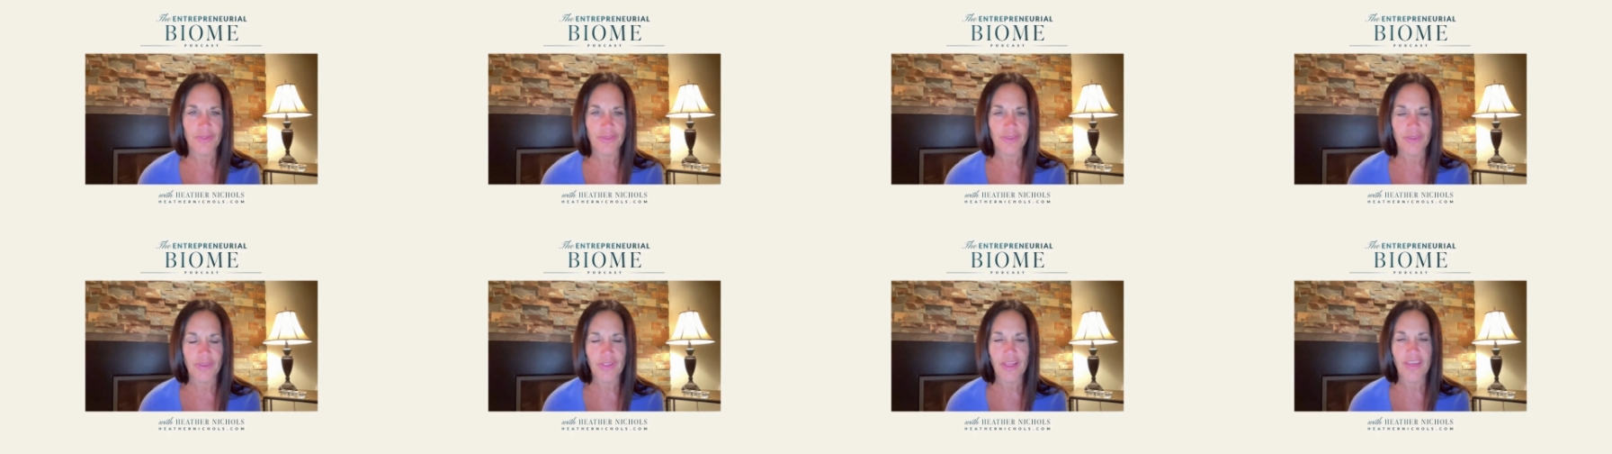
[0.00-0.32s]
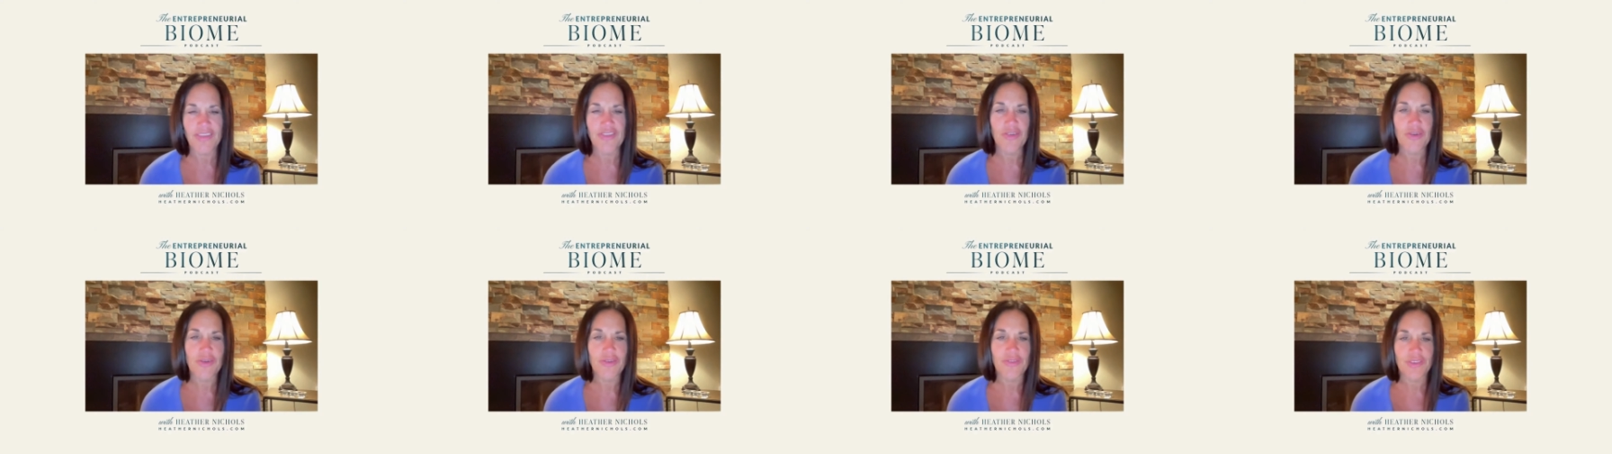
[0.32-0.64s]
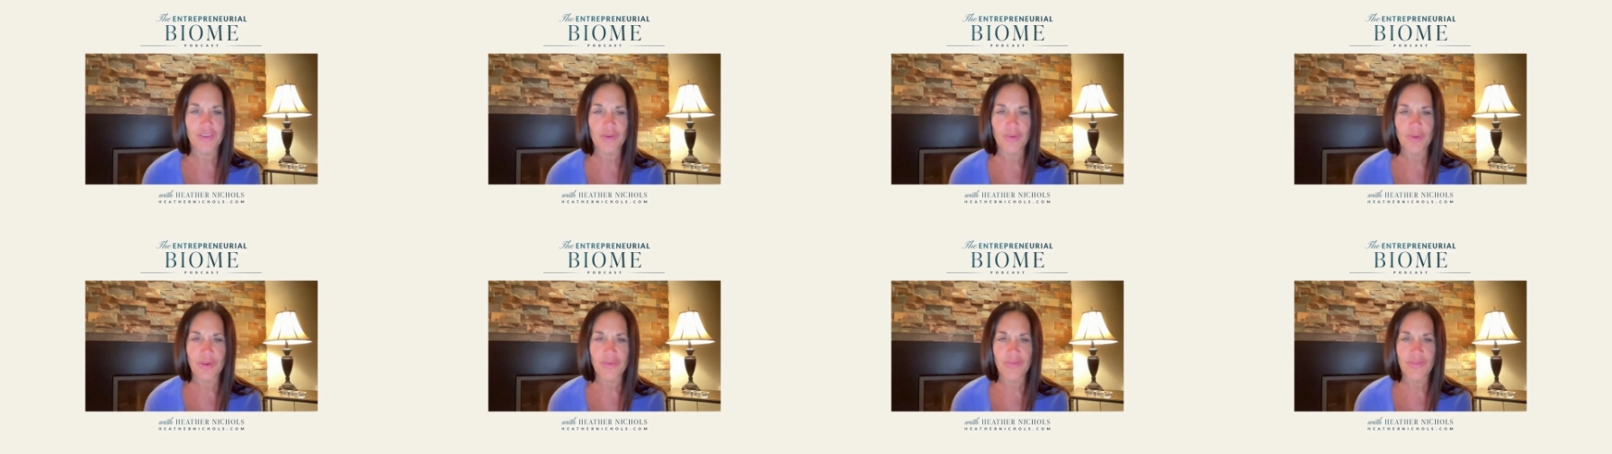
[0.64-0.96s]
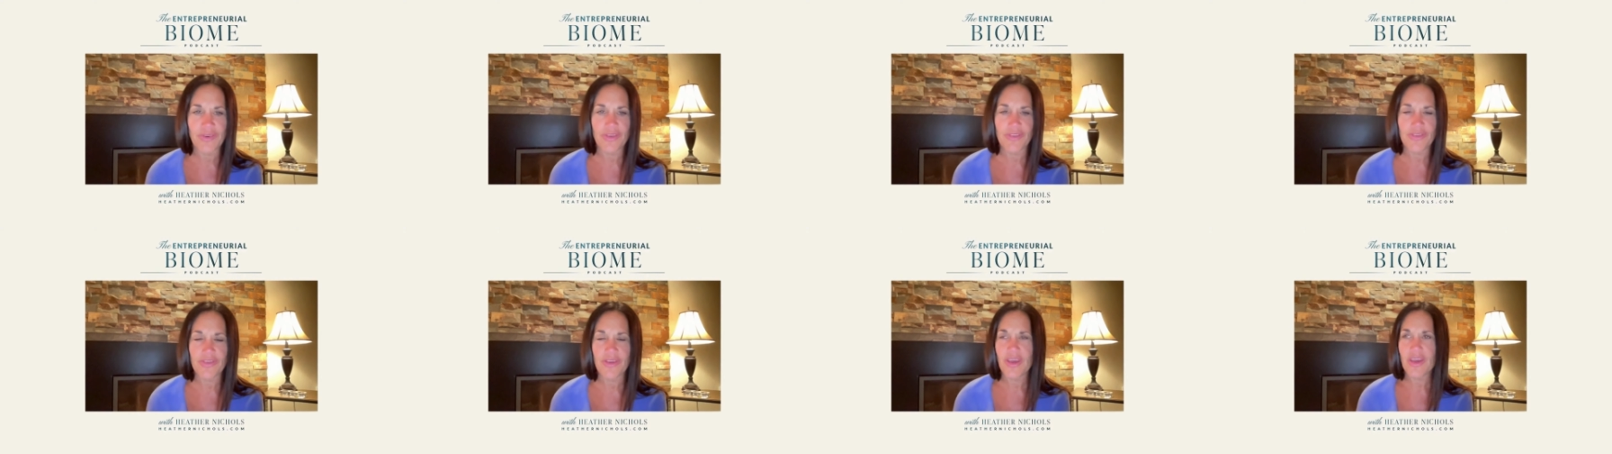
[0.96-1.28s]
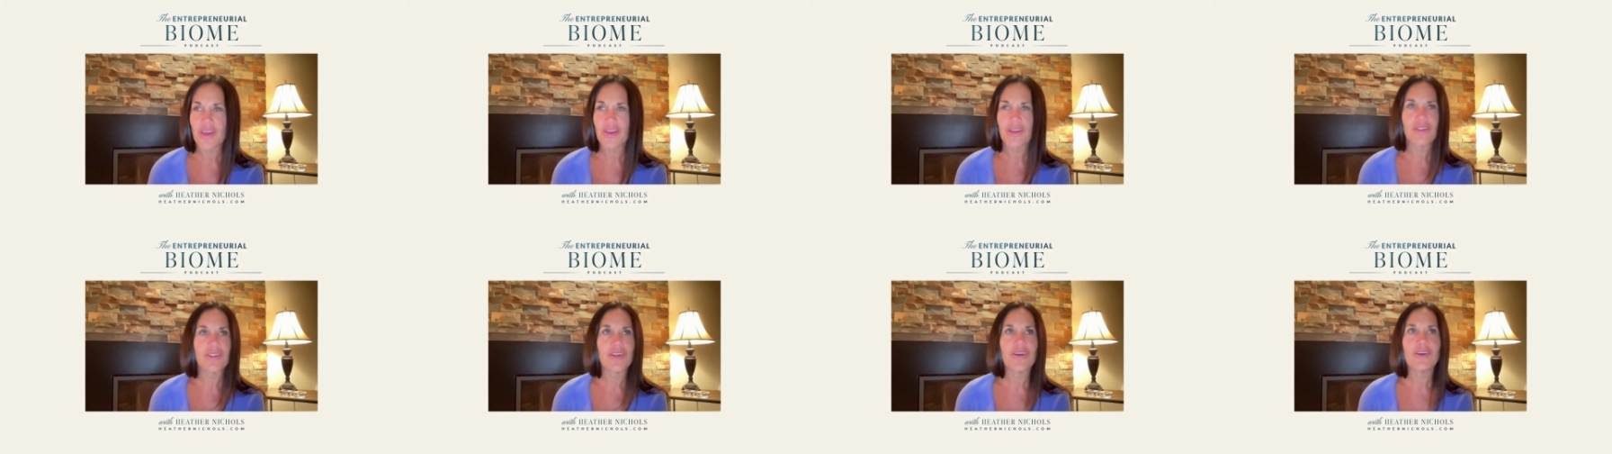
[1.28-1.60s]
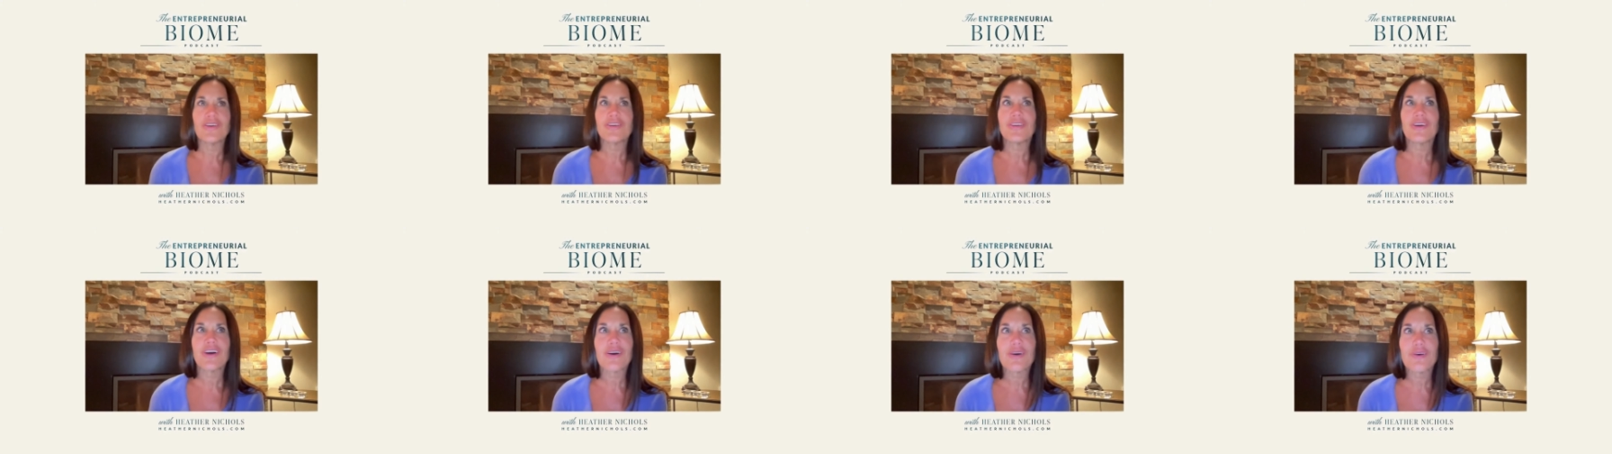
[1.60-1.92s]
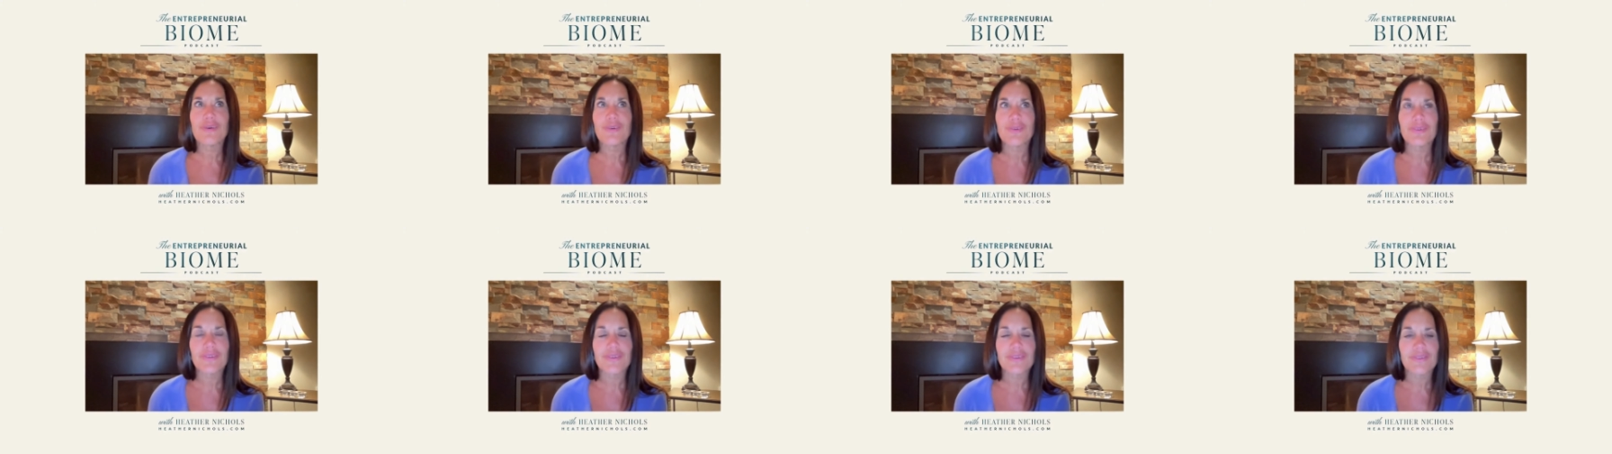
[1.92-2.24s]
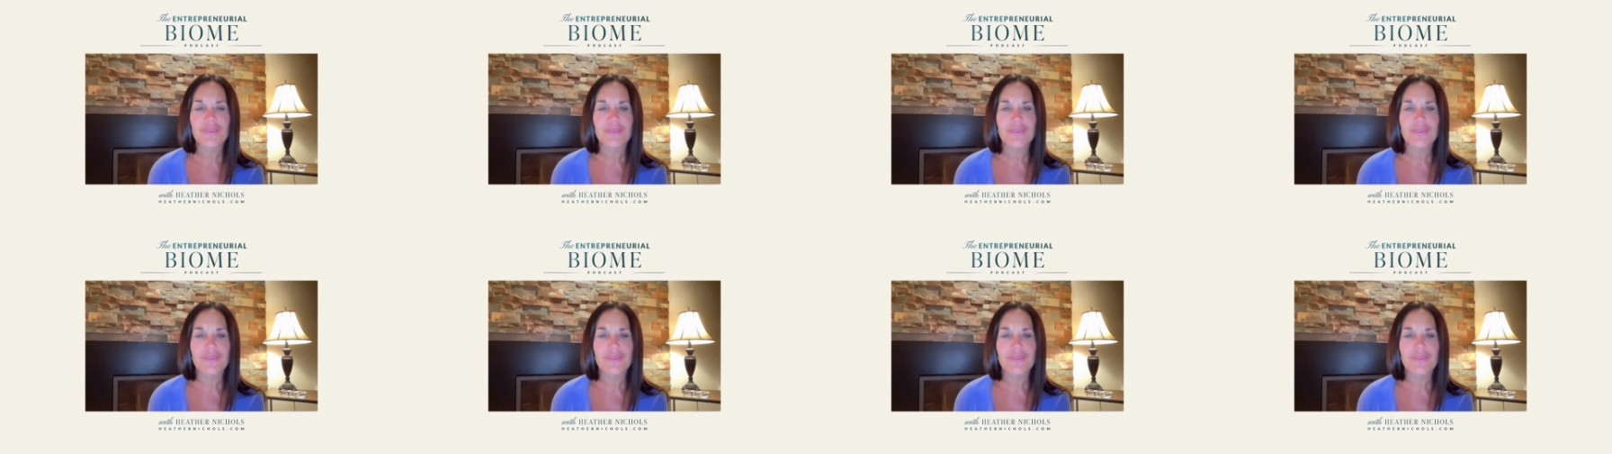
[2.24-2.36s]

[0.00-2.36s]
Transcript: the lesser of two evils. No, you don't.